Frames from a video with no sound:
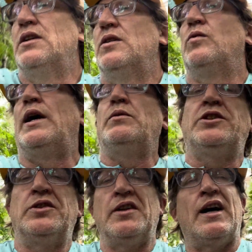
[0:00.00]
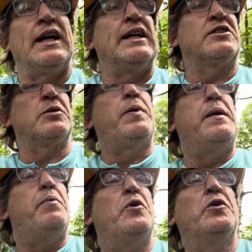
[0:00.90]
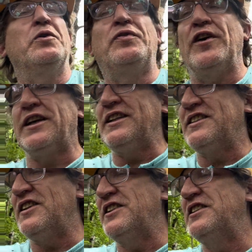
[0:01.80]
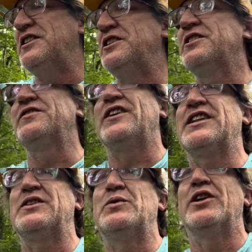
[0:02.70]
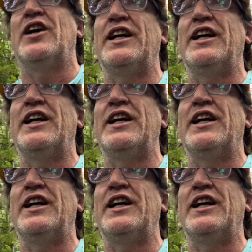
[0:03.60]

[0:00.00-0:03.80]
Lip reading: Why would you not answer people who fucking tell you you're fucking were on